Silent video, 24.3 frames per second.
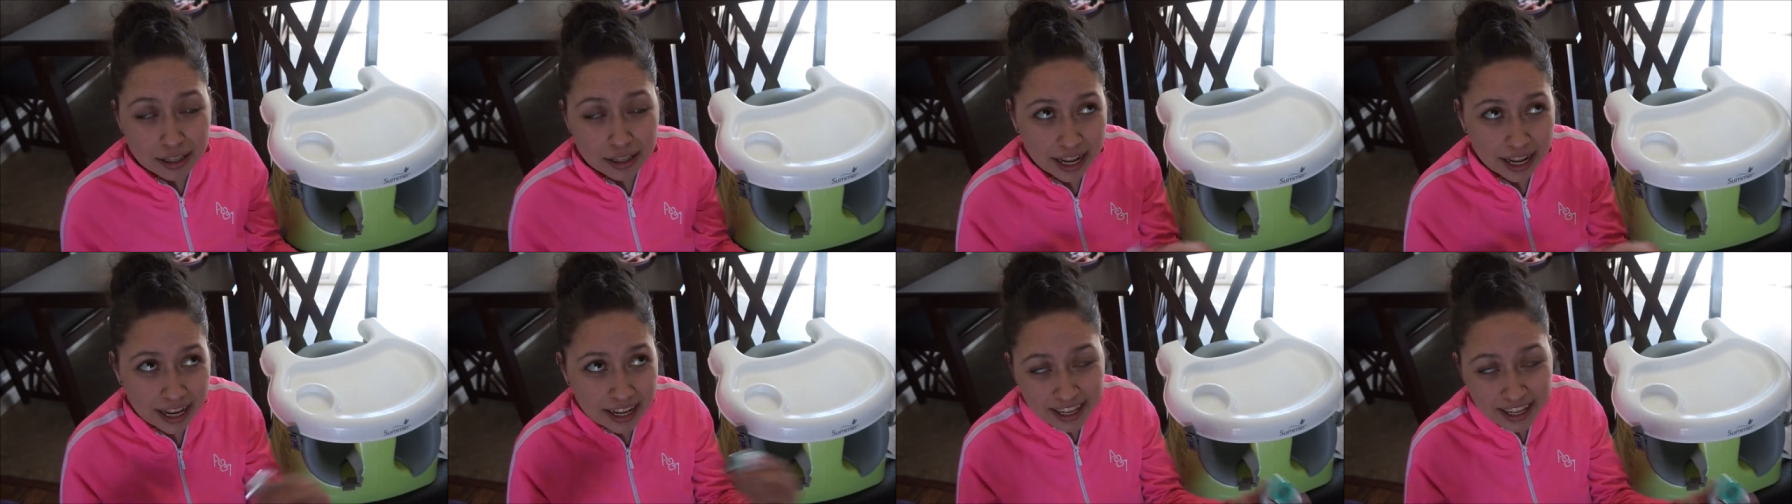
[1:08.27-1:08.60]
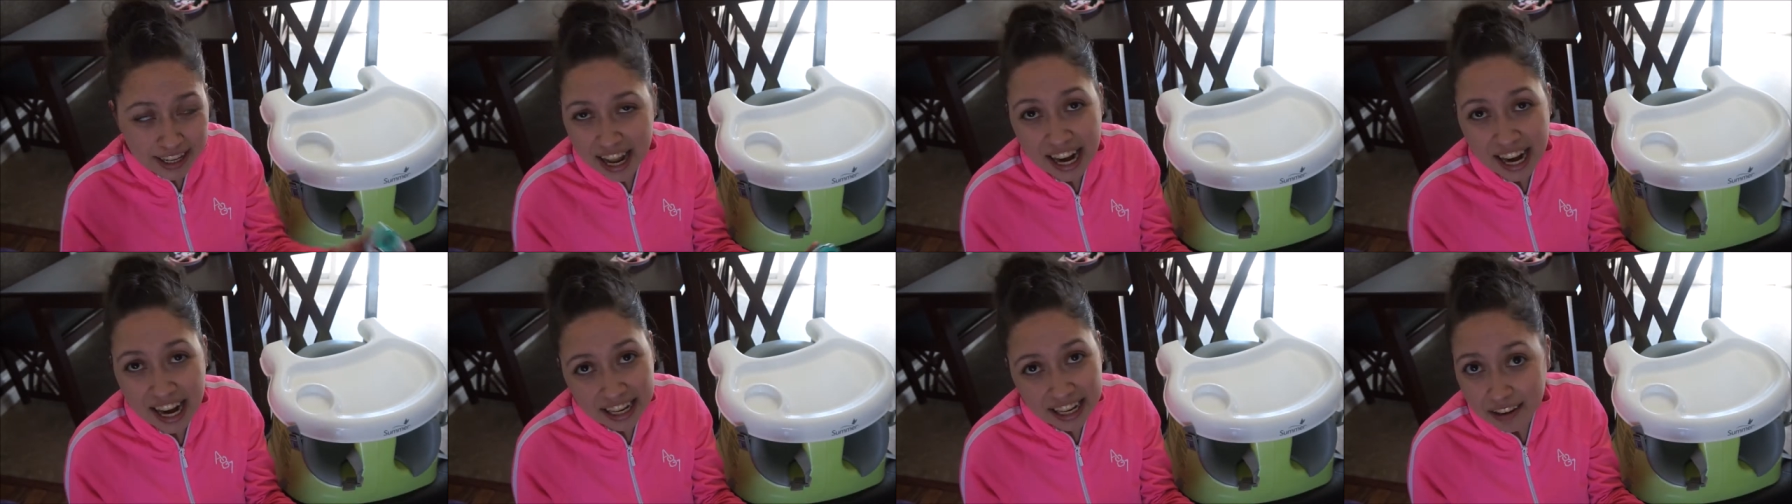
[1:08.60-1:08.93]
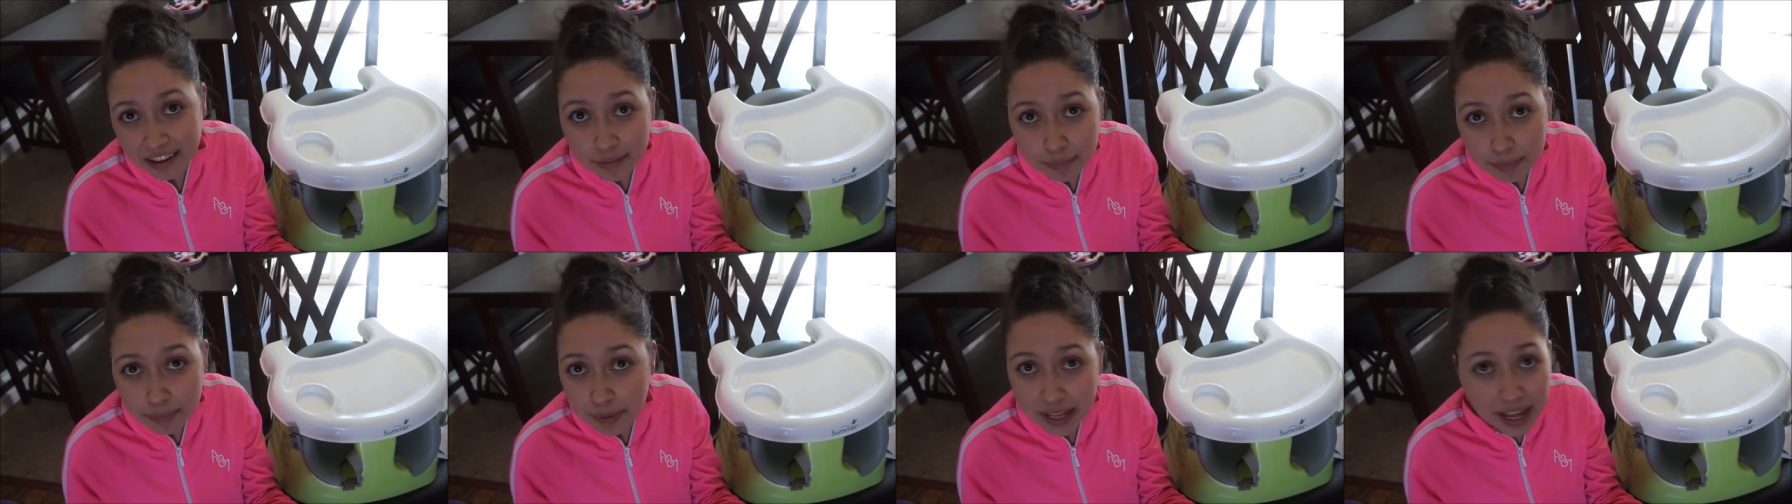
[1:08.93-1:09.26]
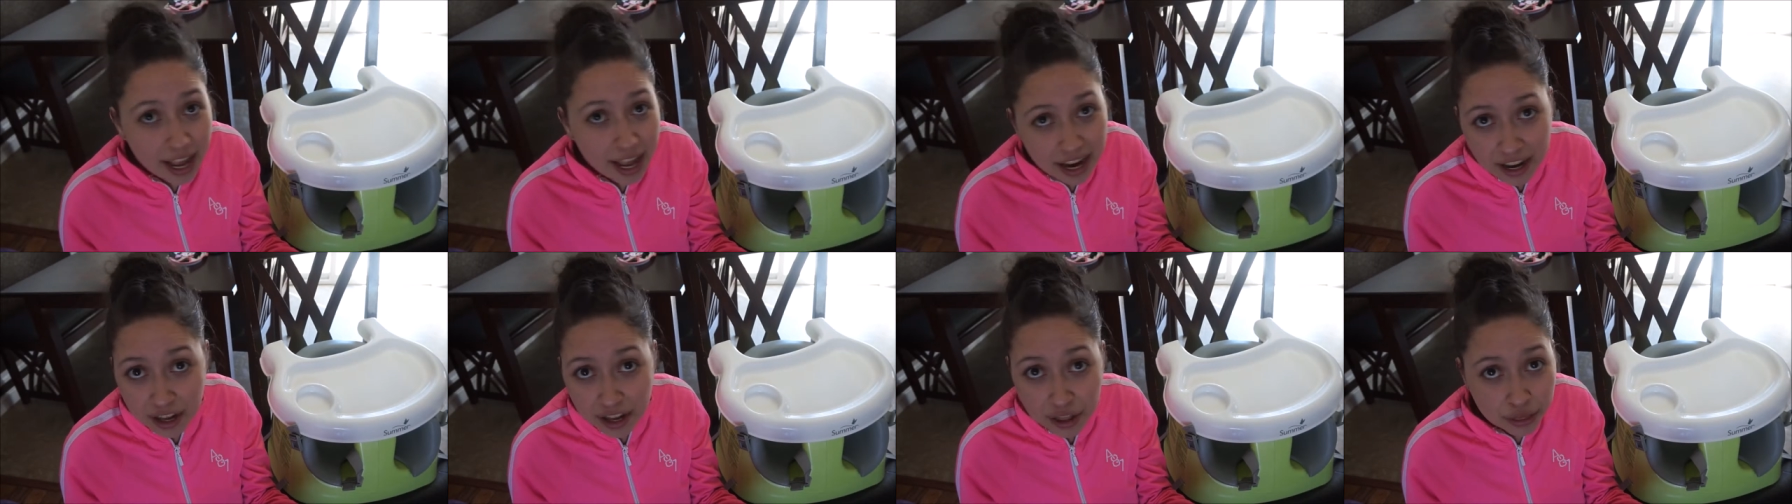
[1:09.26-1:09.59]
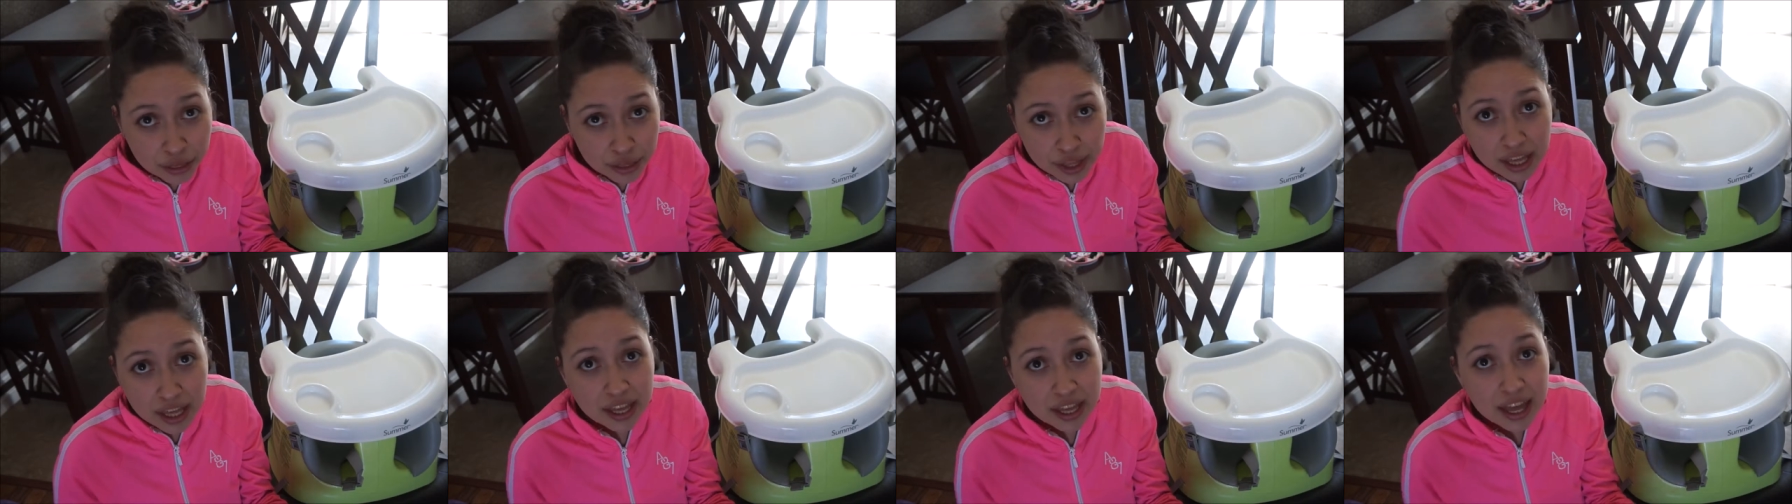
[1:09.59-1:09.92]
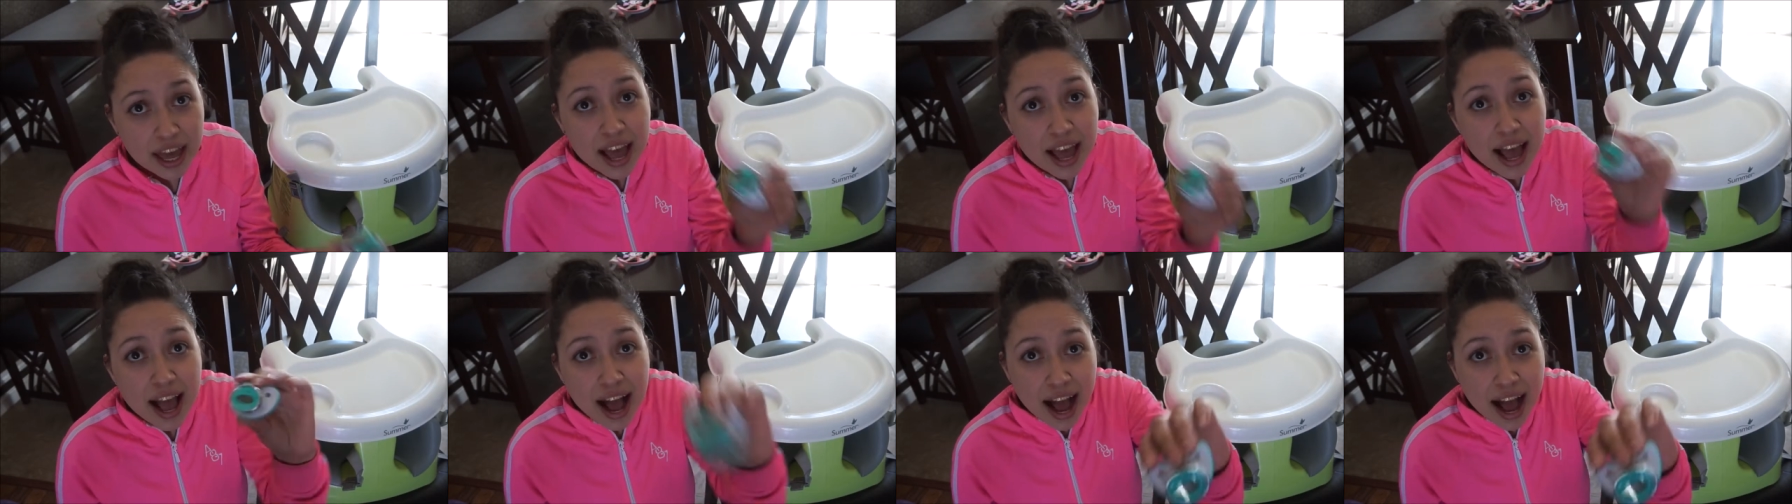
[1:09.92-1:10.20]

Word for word: like, not give me anything.